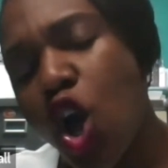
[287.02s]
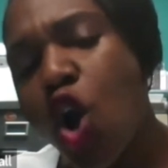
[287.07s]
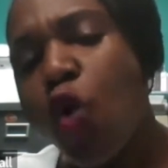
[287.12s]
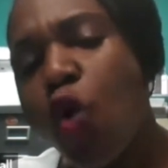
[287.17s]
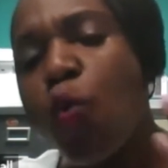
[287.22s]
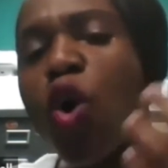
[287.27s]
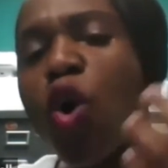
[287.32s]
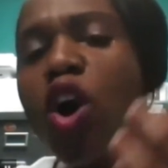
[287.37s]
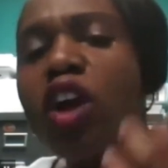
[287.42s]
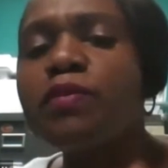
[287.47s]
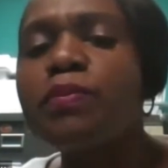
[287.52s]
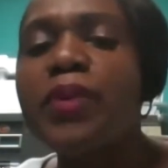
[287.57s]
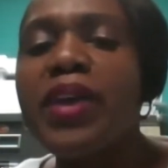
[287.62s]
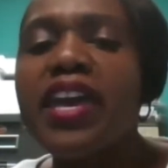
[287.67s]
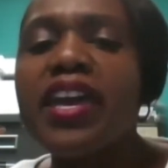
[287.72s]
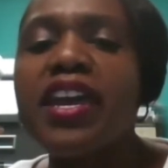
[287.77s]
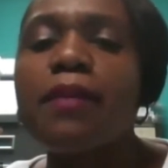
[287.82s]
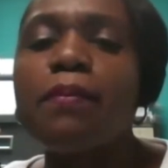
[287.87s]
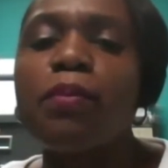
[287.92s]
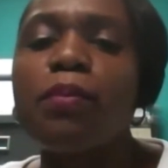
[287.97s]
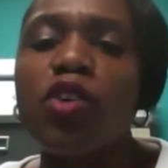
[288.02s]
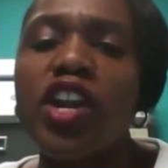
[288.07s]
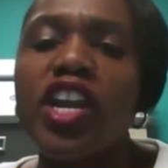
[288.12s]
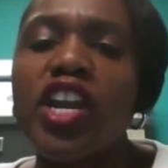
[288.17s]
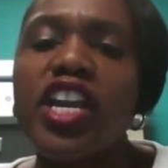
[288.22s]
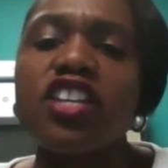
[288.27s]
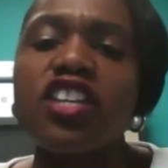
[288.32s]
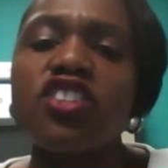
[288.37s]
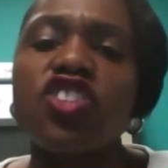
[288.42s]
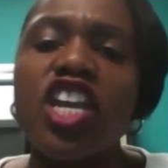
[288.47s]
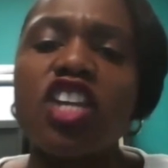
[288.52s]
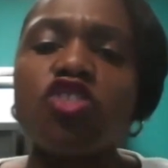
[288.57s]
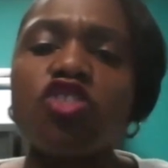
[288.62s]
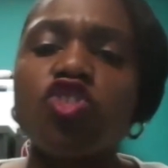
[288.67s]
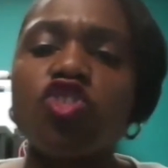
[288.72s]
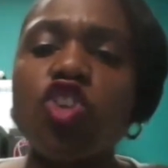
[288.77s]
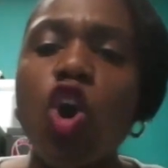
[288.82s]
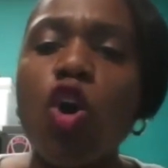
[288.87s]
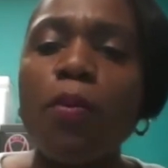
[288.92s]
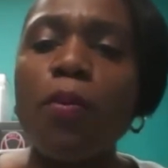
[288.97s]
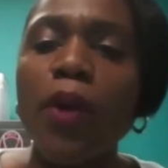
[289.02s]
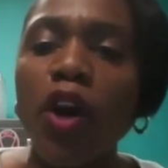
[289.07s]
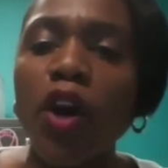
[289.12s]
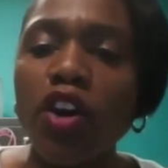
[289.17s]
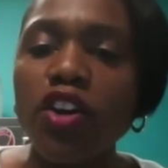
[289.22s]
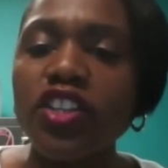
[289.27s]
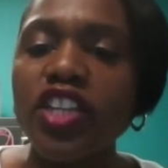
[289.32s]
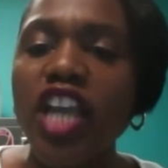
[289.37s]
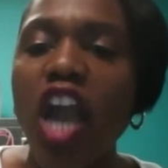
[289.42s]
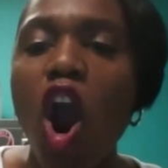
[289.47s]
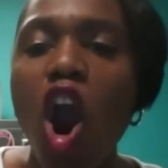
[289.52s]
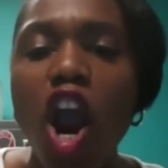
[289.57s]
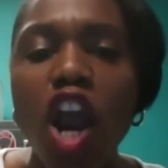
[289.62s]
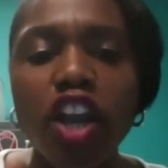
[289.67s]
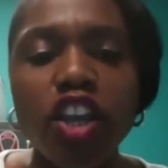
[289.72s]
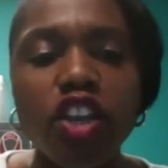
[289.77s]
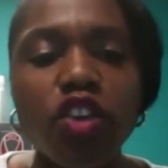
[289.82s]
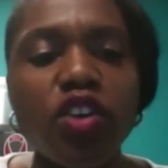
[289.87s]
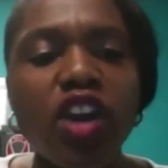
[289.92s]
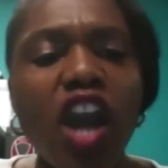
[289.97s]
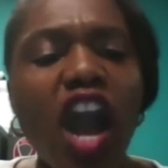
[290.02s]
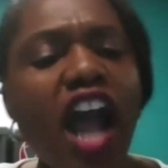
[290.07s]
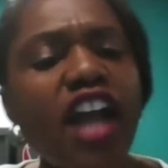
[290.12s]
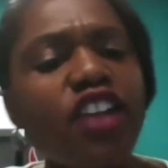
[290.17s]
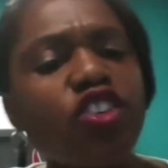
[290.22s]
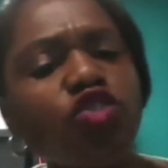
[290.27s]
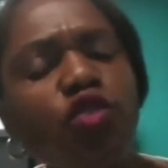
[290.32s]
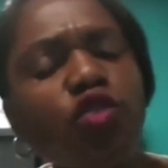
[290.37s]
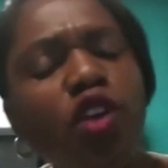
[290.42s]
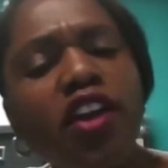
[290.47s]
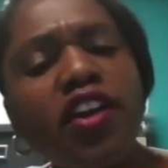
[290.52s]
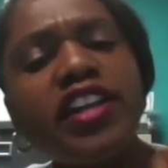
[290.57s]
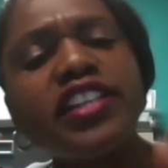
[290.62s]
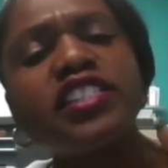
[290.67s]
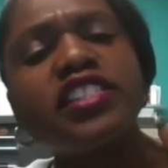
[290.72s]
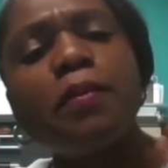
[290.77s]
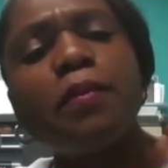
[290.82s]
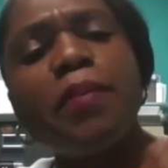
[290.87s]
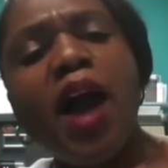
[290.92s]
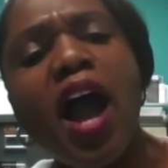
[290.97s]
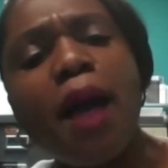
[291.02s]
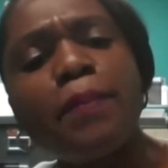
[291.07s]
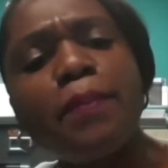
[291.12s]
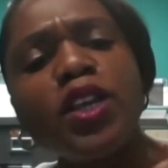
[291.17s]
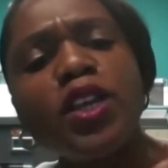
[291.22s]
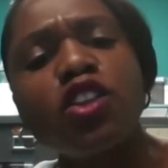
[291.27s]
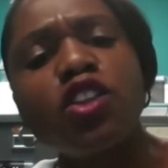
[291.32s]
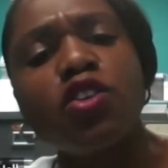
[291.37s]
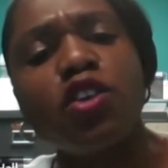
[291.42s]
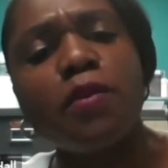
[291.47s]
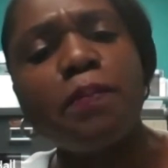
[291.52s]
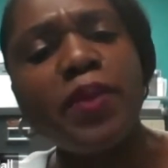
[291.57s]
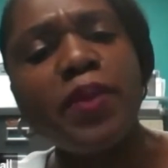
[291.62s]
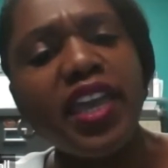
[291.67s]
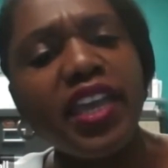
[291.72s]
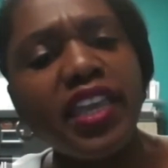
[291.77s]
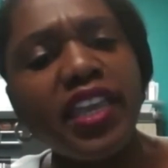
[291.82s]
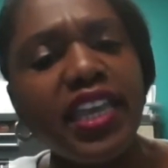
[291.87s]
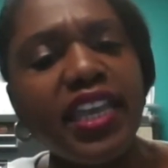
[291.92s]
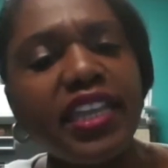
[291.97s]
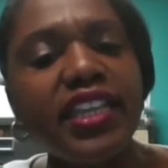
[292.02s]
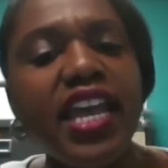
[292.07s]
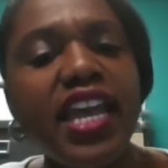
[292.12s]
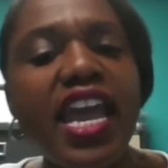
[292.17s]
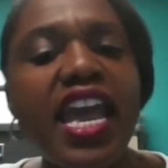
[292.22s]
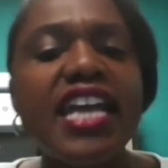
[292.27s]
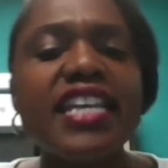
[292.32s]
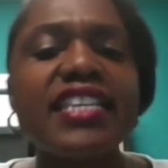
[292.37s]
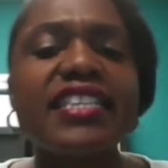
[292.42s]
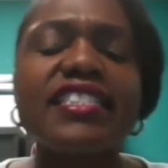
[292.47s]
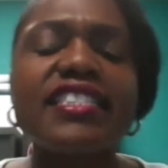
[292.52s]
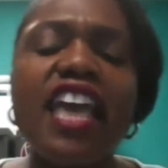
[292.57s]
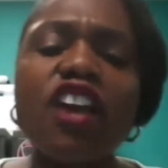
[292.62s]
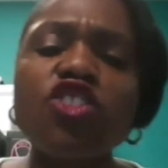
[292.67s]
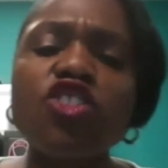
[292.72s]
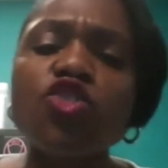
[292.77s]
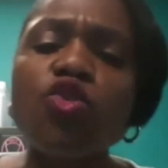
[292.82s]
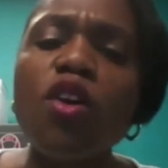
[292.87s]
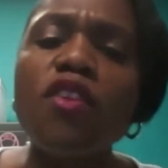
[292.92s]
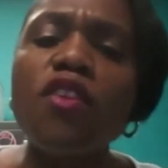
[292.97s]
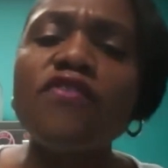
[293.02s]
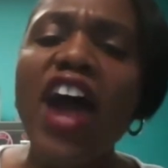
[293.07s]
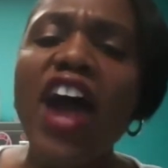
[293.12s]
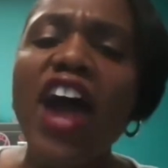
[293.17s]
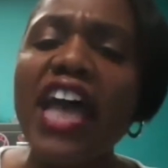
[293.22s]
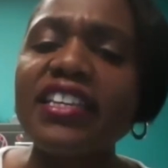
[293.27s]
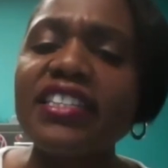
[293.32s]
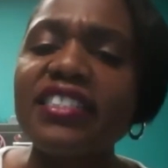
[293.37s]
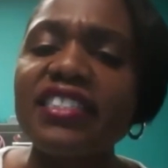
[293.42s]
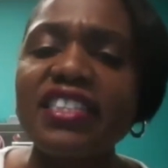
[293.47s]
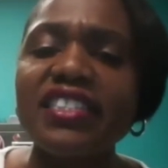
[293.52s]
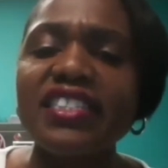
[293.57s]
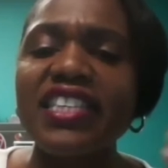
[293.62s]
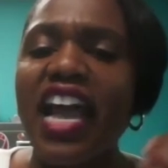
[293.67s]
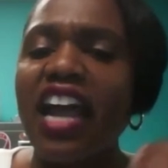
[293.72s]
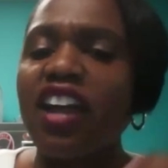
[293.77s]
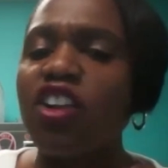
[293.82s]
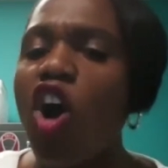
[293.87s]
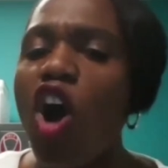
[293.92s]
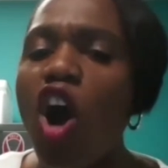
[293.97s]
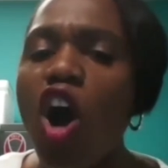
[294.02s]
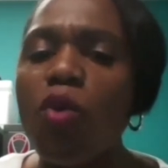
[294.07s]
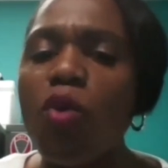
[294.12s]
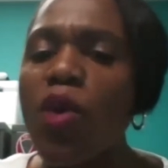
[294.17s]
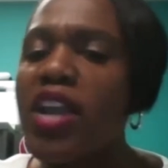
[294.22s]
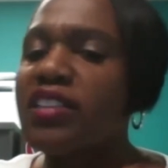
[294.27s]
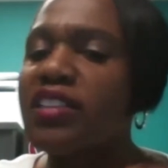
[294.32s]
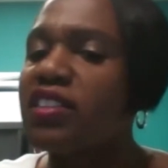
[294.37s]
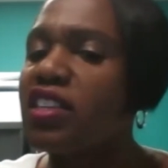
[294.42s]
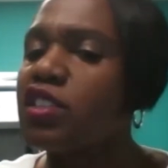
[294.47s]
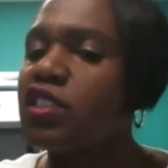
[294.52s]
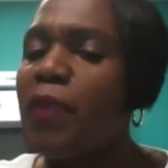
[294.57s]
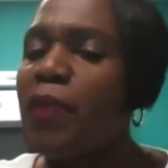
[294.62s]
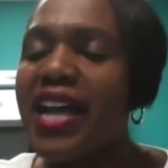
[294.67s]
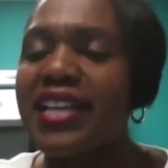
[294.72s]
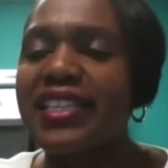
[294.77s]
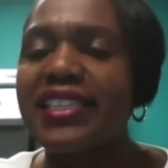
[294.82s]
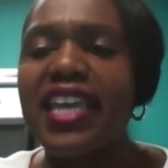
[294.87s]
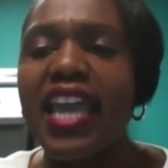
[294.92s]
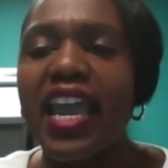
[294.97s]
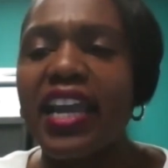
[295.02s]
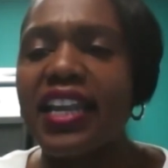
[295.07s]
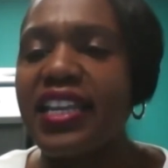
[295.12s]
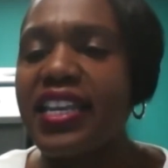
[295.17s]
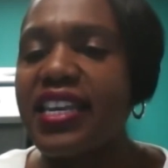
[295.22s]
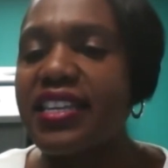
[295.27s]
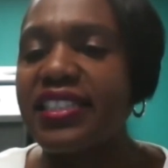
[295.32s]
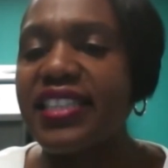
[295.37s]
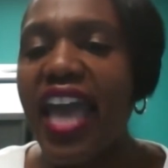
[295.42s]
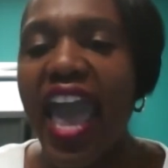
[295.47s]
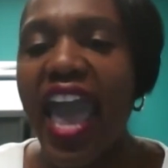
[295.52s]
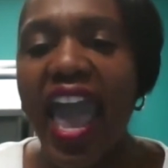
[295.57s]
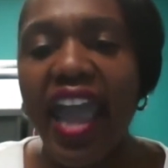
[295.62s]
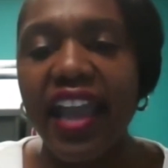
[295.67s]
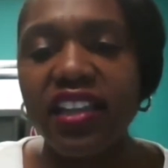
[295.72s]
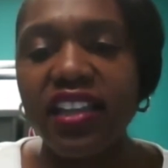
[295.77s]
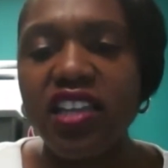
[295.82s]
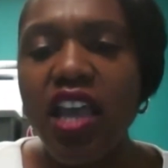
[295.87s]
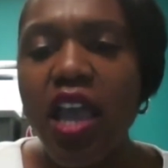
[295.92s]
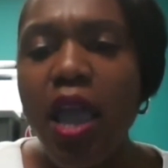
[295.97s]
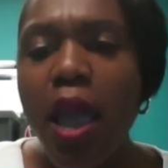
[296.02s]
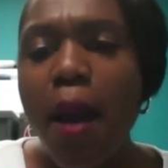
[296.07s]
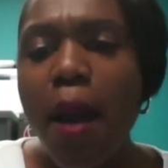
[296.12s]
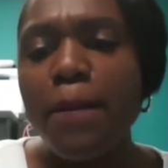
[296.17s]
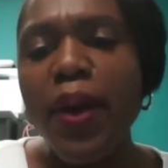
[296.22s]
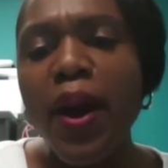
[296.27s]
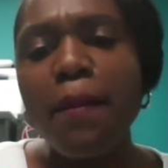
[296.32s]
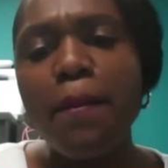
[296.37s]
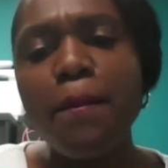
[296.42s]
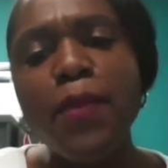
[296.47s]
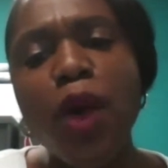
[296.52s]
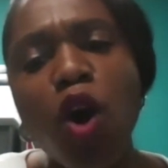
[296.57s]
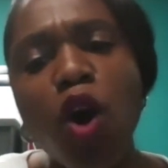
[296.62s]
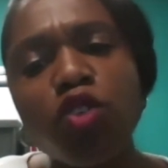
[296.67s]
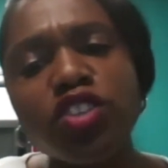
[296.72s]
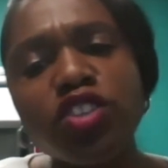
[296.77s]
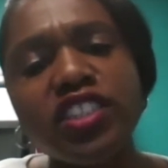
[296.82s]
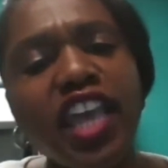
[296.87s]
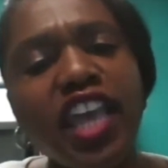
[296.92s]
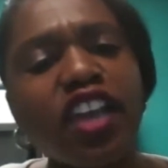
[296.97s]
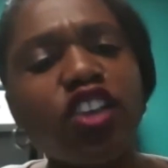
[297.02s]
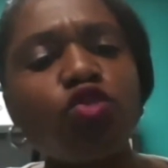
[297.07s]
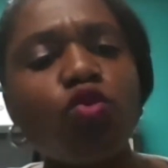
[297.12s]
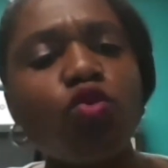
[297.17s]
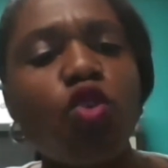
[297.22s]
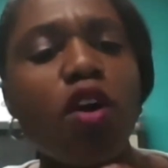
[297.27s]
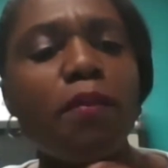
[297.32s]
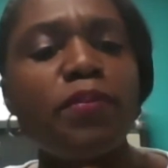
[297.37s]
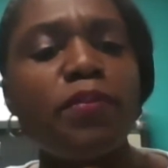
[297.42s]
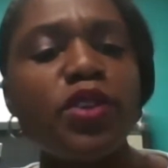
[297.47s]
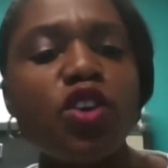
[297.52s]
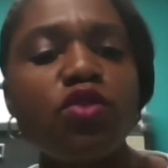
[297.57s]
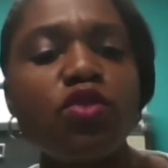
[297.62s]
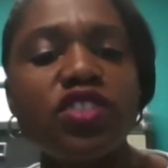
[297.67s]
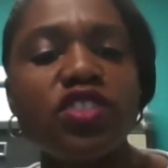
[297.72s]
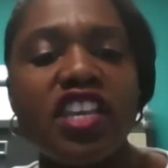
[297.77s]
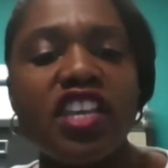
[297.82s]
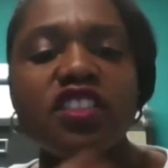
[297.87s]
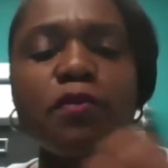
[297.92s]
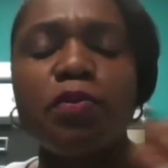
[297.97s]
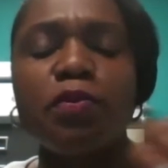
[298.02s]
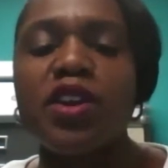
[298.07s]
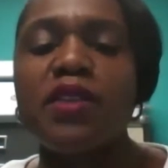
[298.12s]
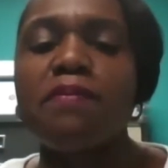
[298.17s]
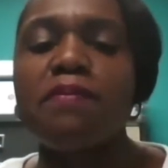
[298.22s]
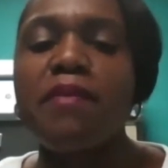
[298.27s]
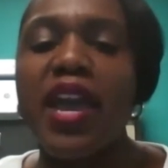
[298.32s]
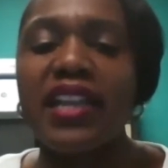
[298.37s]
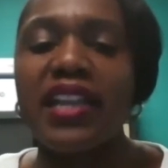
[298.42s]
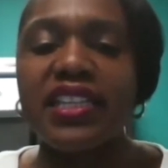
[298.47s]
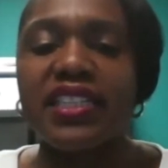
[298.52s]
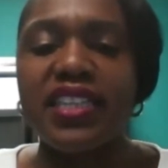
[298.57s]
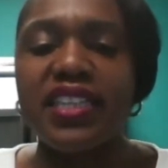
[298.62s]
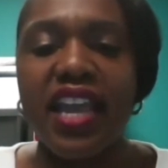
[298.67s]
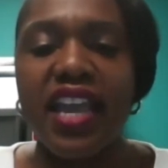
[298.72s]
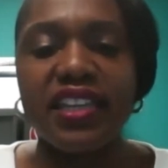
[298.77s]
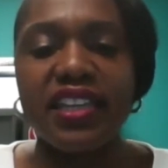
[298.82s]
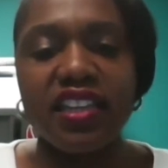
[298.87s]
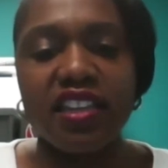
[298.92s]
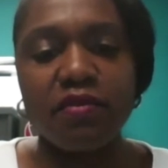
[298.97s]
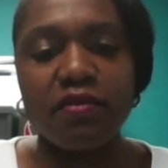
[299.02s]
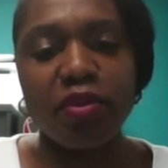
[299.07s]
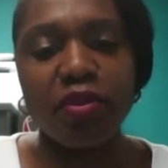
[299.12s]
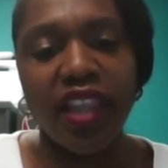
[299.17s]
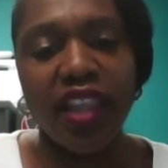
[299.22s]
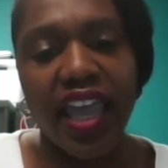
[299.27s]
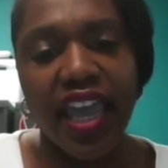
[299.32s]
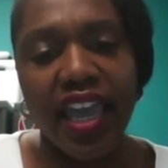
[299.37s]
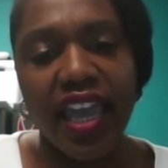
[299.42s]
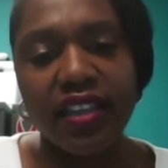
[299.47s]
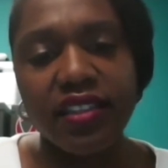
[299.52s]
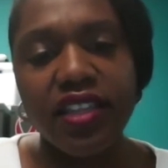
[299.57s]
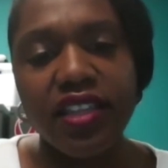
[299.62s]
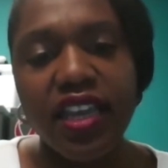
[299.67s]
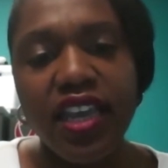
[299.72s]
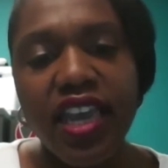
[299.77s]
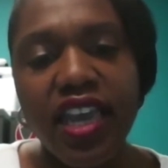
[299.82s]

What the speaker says: Woodbridge and Joubert argue, contrary to popular opinion, sexual violence is not always a spontaneous act, but most sexual abuse is premeditated and planned.